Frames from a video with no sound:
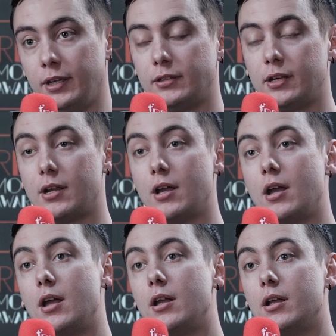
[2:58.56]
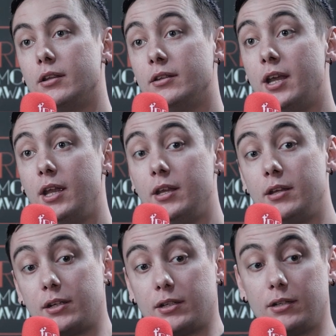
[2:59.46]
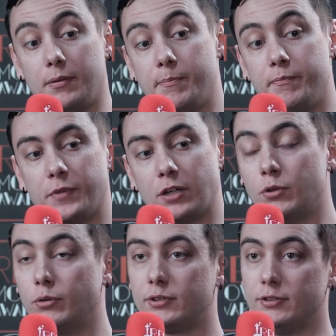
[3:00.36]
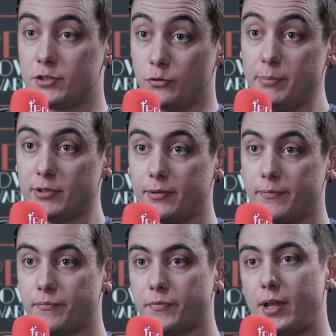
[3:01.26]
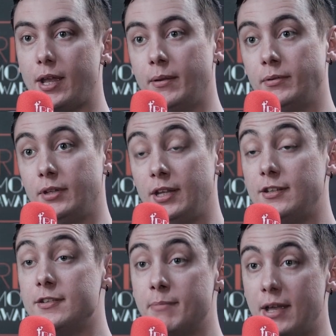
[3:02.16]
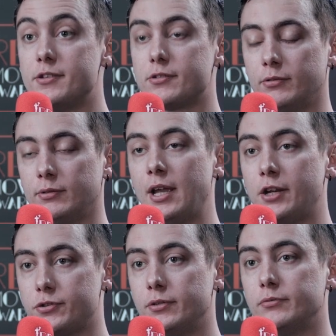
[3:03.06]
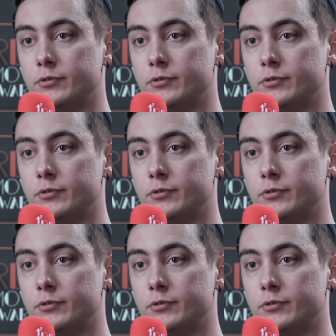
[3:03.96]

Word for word: Ginter, they mm, wrote the script, and it is based on actual